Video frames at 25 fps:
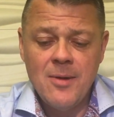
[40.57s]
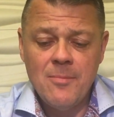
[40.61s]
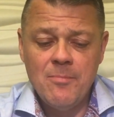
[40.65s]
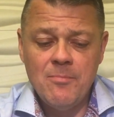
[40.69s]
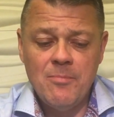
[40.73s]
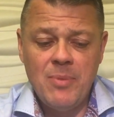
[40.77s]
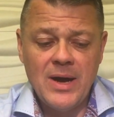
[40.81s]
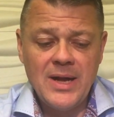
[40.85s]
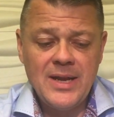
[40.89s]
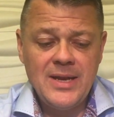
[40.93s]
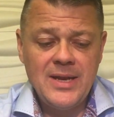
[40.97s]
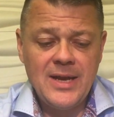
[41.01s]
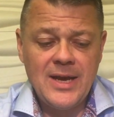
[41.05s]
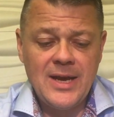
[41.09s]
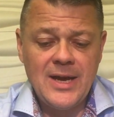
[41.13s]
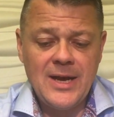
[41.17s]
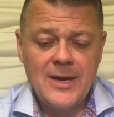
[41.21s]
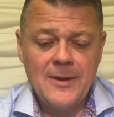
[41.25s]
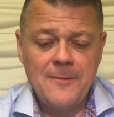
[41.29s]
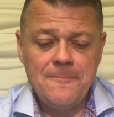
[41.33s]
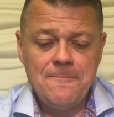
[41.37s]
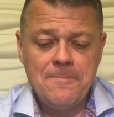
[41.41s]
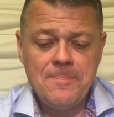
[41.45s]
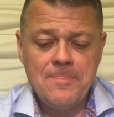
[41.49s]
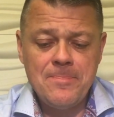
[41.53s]
But
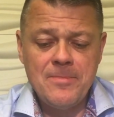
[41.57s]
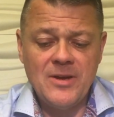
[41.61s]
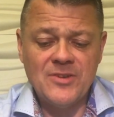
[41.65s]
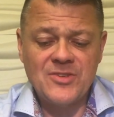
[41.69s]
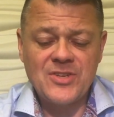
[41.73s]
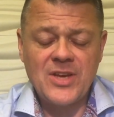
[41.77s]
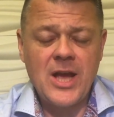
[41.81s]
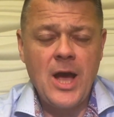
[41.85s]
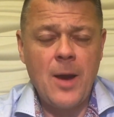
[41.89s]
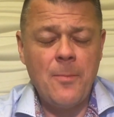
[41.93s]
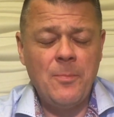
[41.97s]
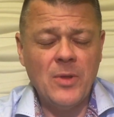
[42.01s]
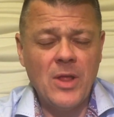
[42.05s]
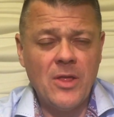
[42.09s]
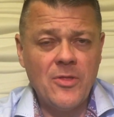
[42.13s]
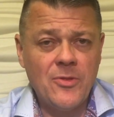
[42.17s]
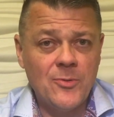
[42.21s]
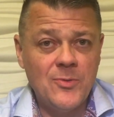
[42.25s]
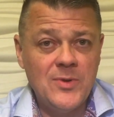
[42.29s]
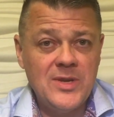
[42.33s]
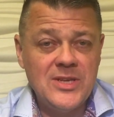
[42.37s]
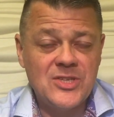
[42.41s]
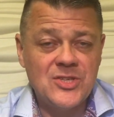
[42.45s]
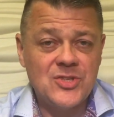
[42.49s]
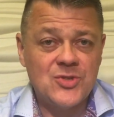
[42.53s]
there's a couple other
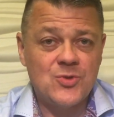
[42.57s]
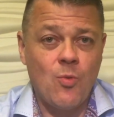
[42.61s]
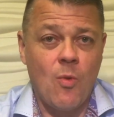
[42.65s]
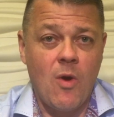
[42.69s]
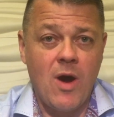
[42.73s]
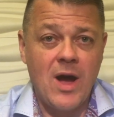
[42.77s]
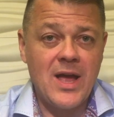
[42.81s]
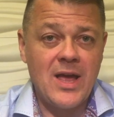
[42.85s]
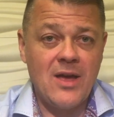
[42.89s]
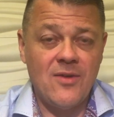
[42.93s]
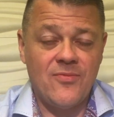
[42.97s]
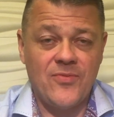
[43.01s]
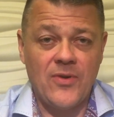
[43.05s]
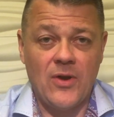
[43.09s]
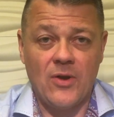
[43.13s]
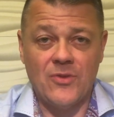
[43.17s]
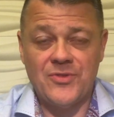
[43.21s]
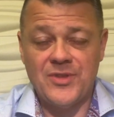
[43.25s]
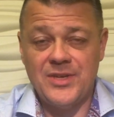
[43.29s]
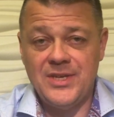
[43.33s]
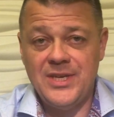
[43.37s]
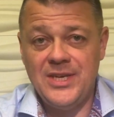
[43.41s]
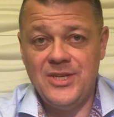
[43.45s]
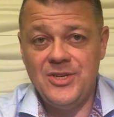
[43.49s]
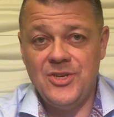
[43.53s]
reasons why I felt
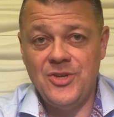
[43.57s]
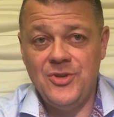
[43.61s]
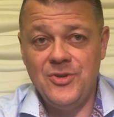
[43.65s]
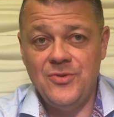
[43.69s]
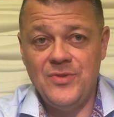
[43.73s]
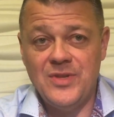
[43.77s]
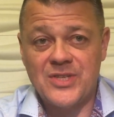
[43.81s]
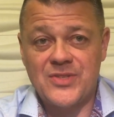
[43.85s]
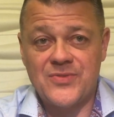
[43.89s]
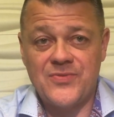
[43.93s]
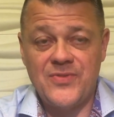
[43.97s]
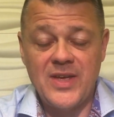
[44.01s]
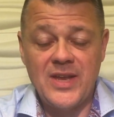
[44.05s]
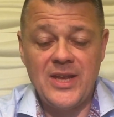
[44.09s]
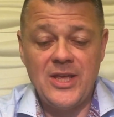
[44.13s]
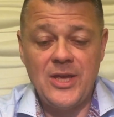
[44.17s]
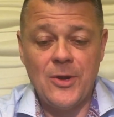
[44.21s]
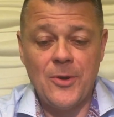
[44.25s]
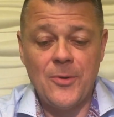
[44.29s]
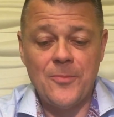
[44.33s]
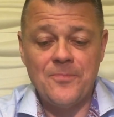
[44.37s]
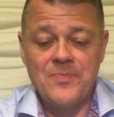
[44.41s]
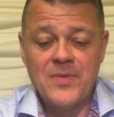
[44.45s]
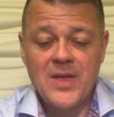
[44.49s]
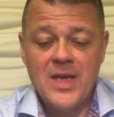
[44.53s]
the need to do this
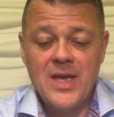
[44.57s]
video.